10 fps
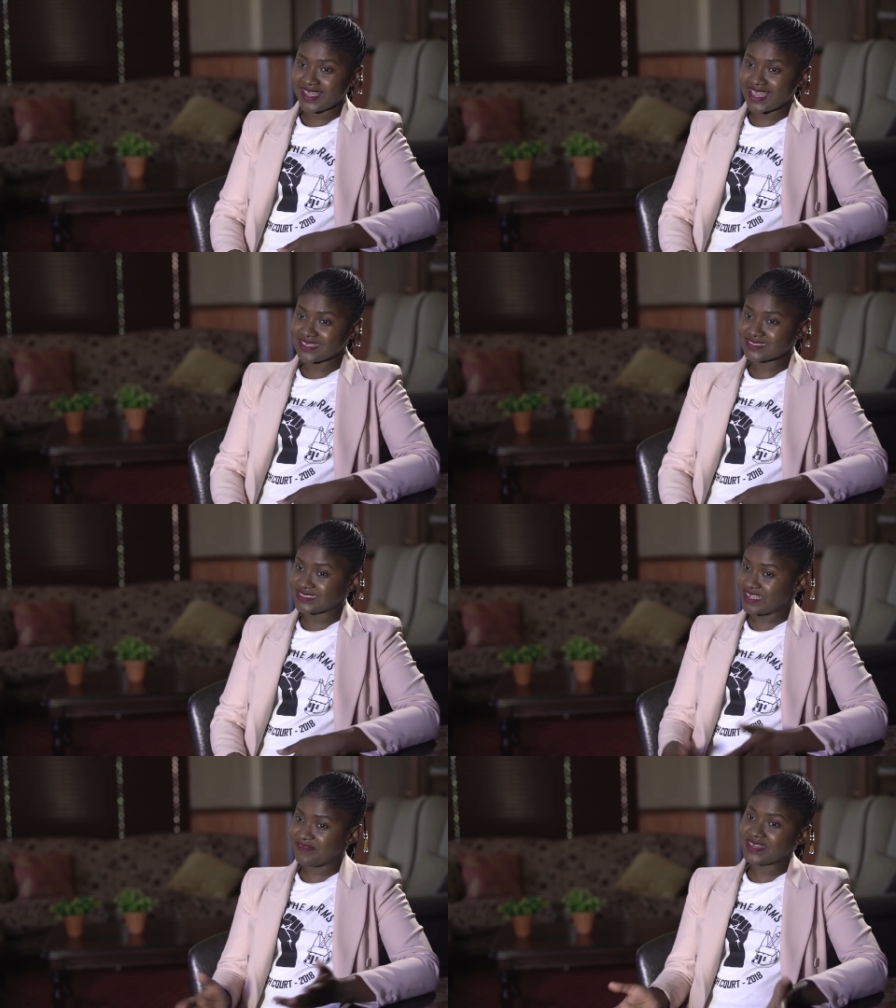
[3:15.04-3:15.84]

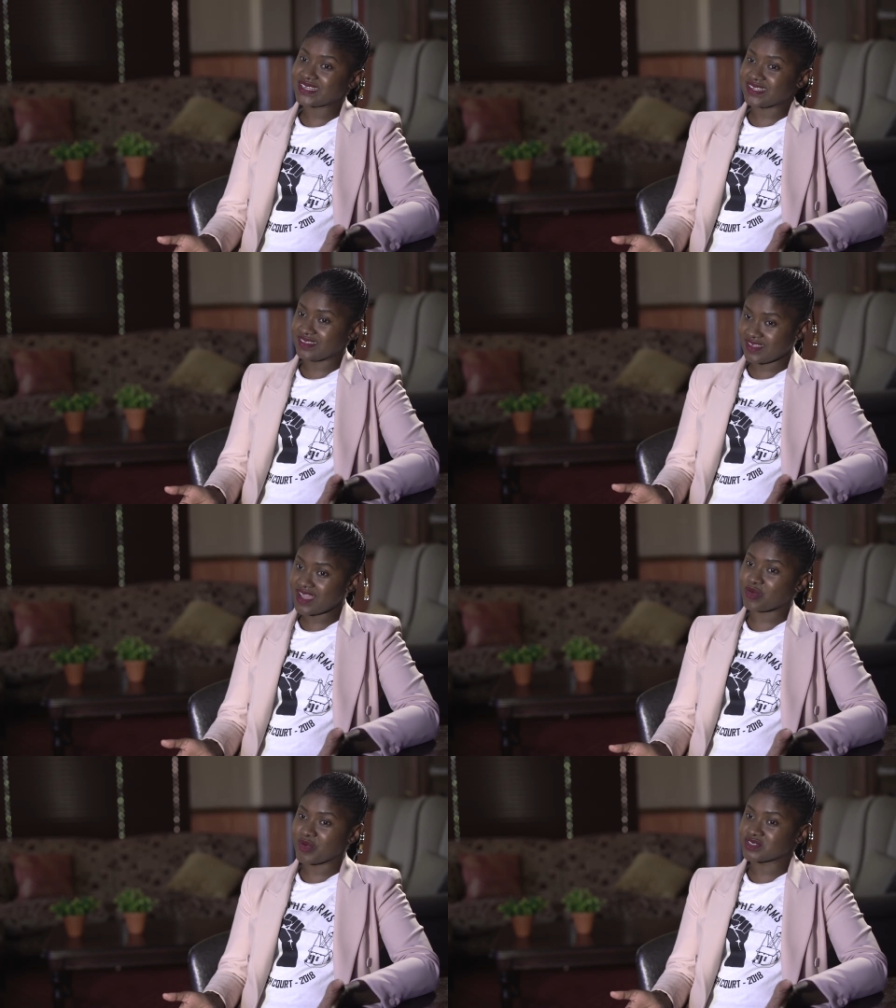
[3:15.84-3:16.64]
And definitely they
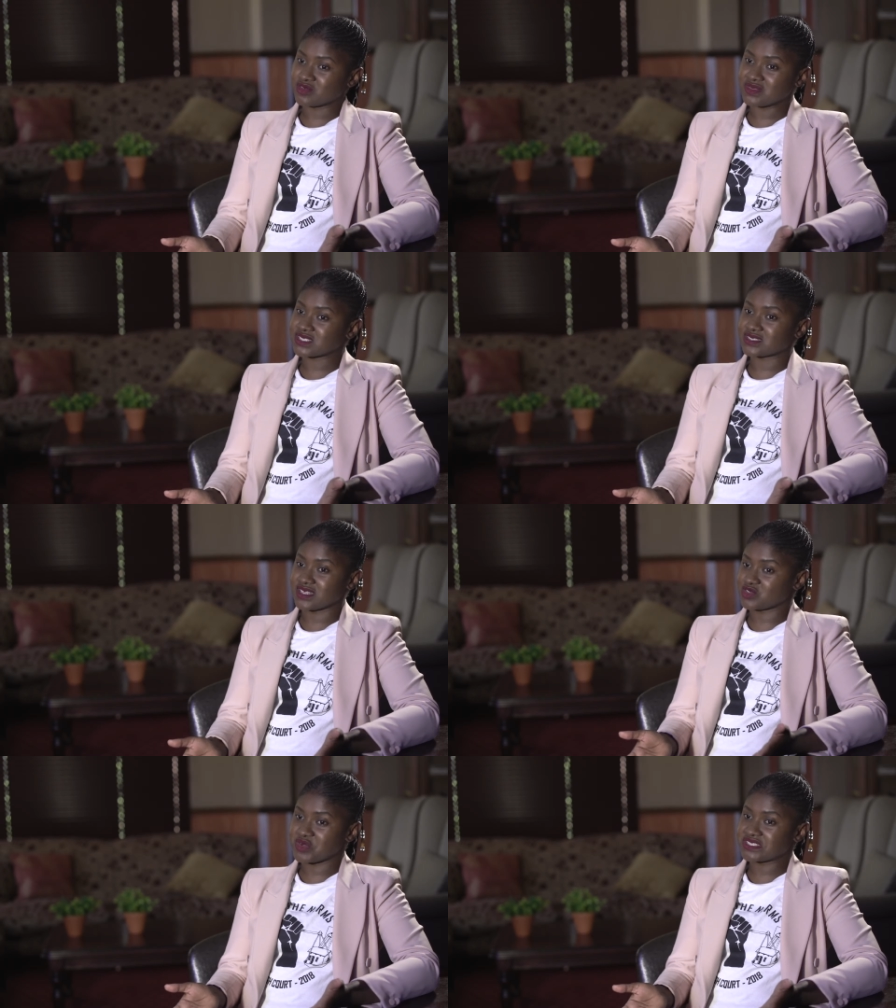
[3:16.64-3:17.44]
are going to miss
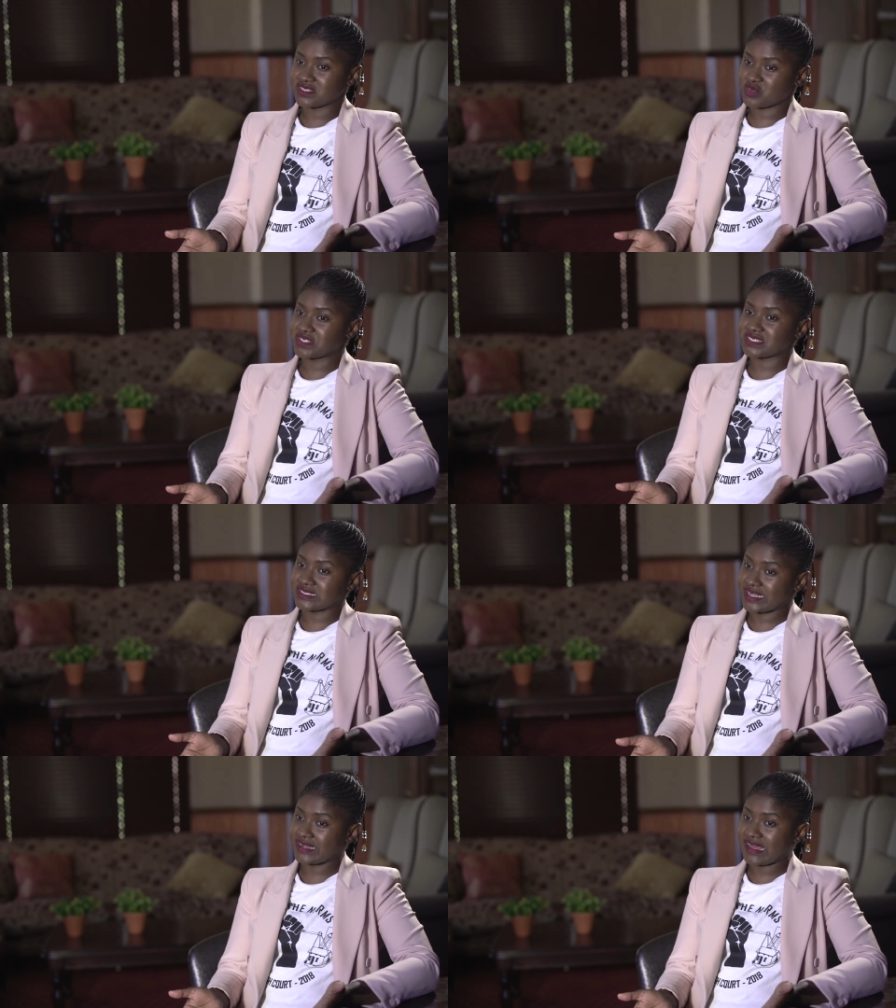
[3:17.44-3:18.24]
the 2020
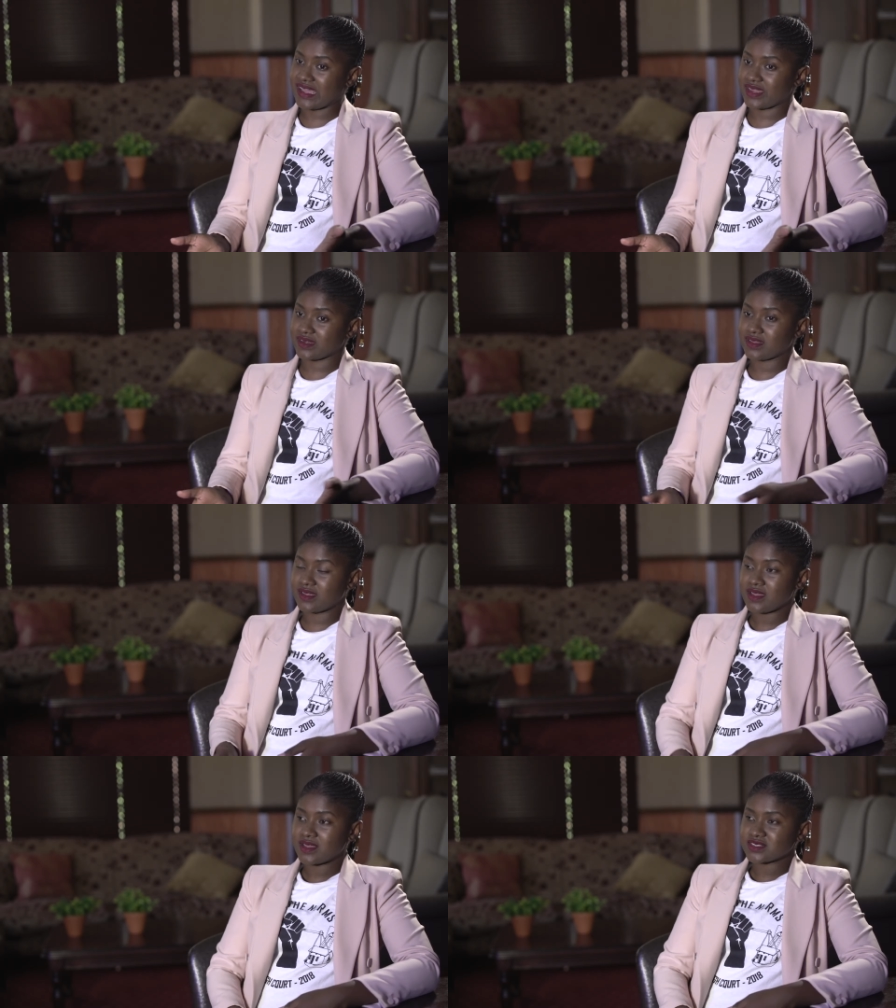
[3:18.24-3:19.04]
deadline.
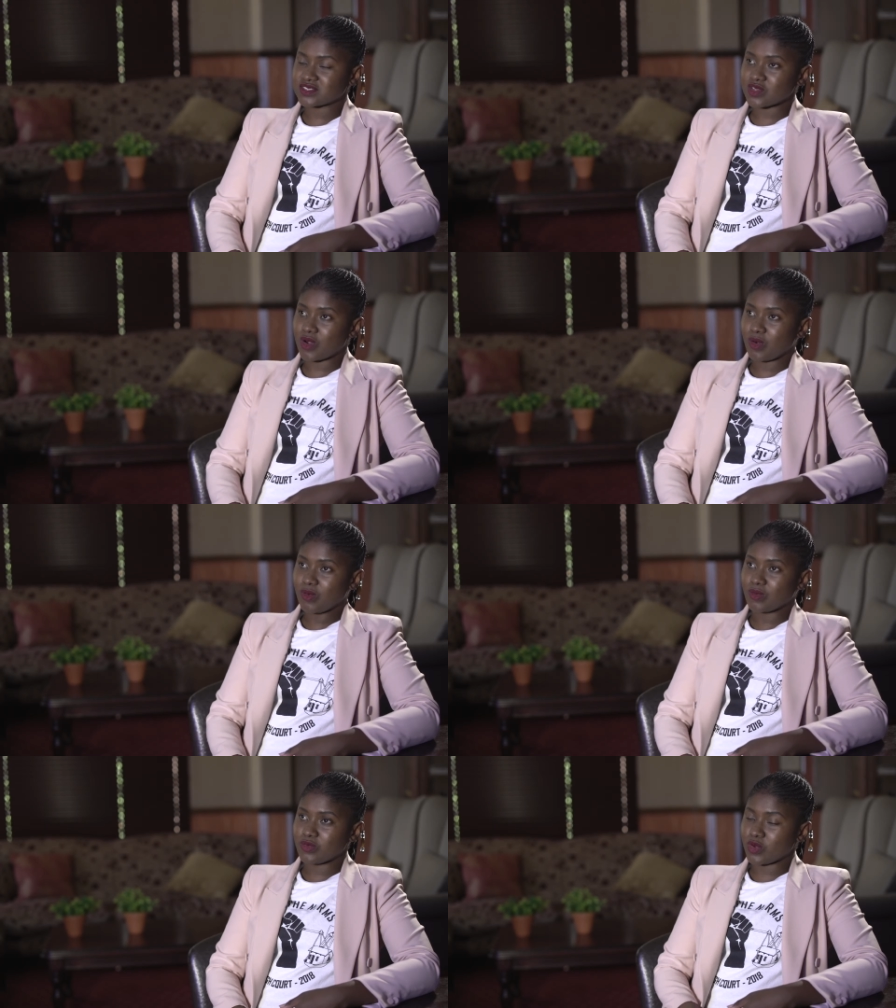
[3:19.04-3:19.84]

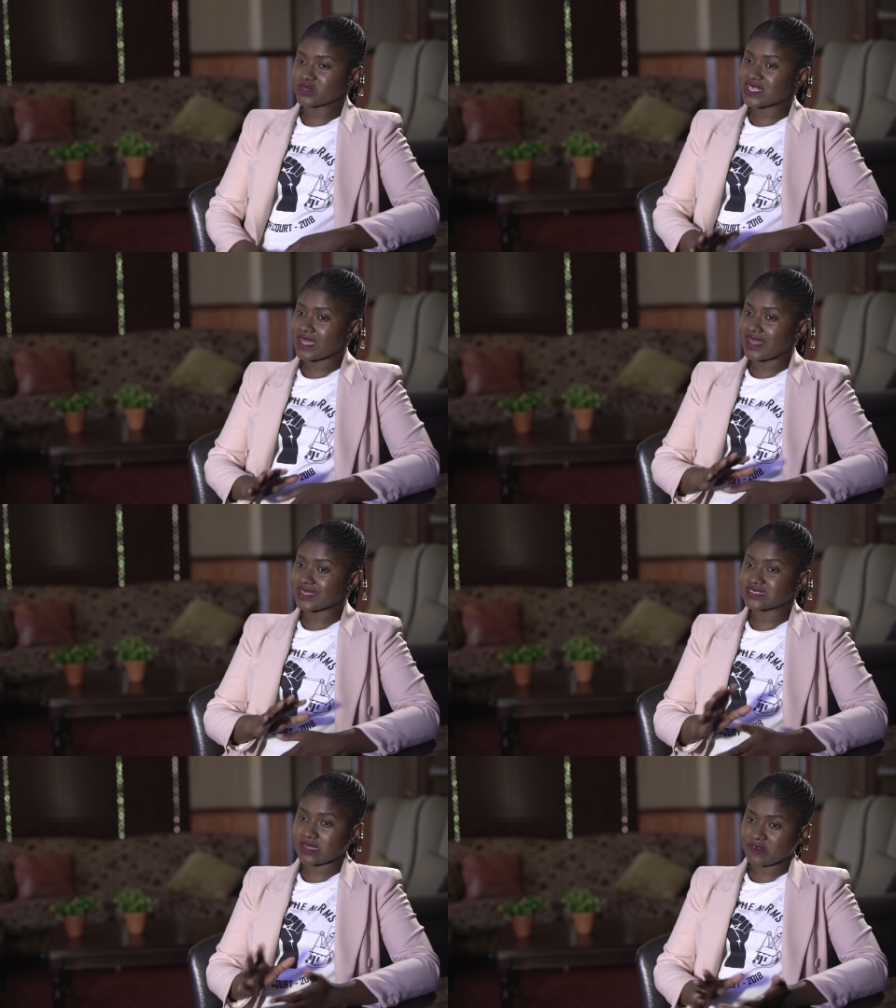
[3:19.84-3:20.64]
So those are
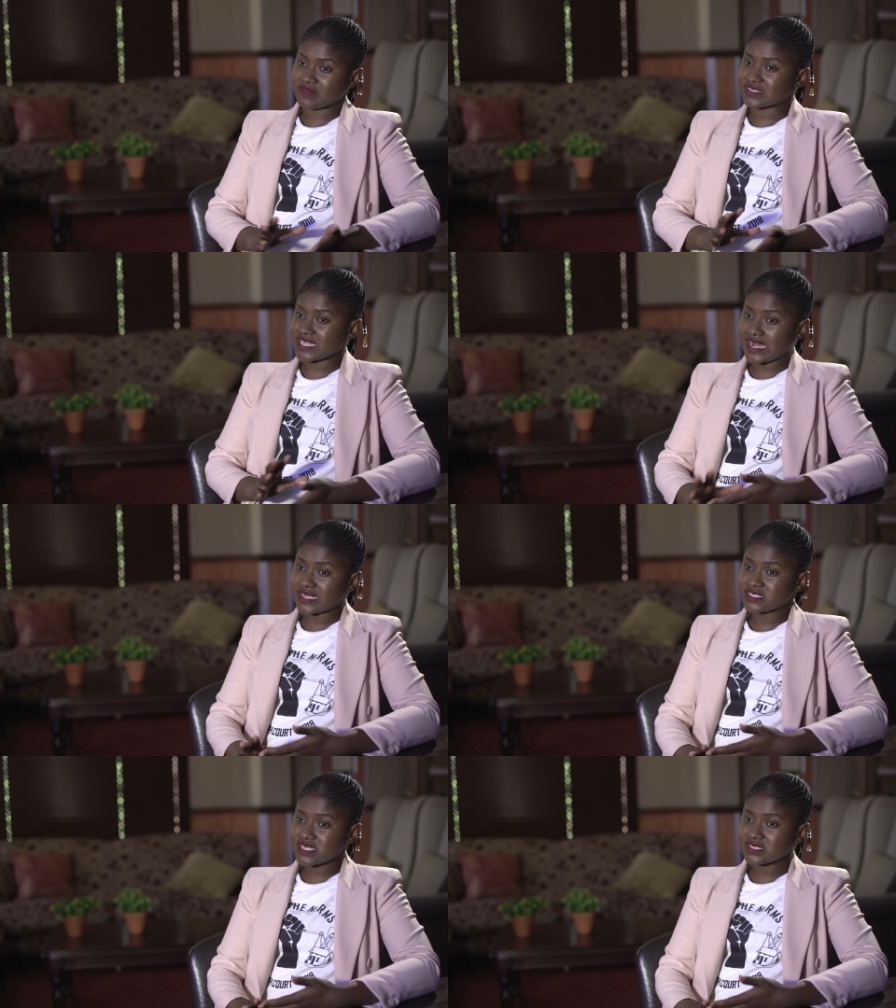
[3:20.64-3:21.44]
some of the
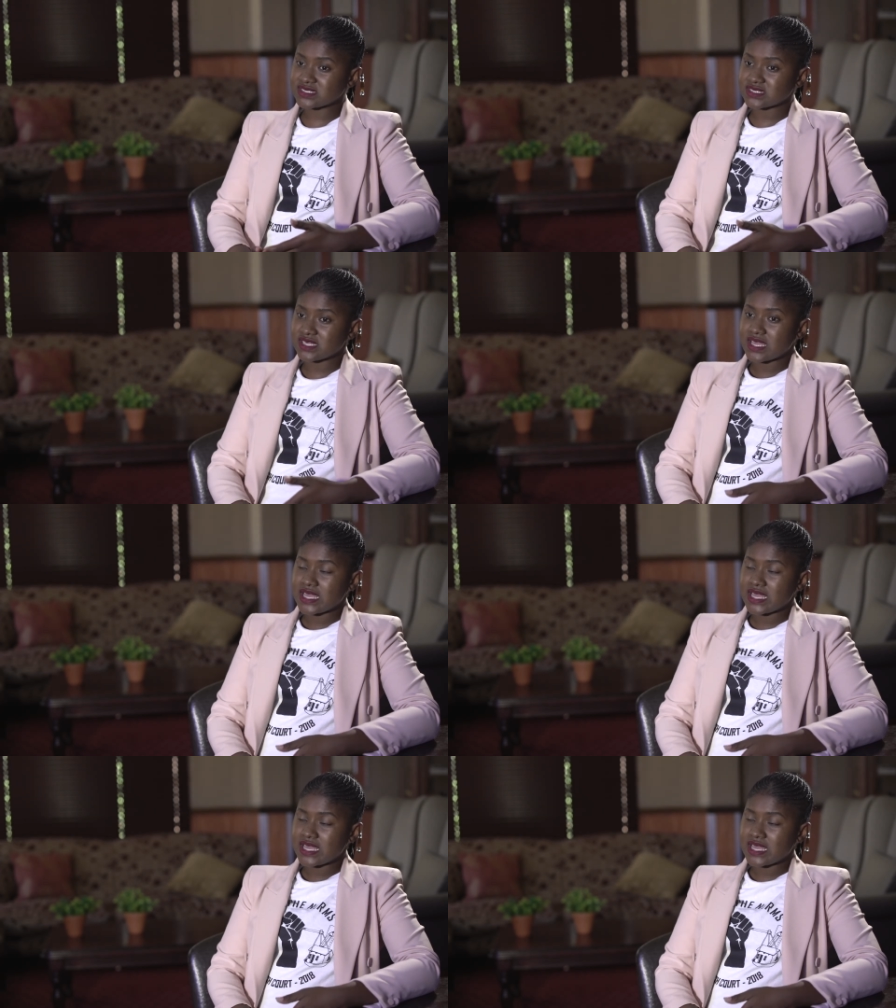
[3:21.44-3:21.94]
challenges.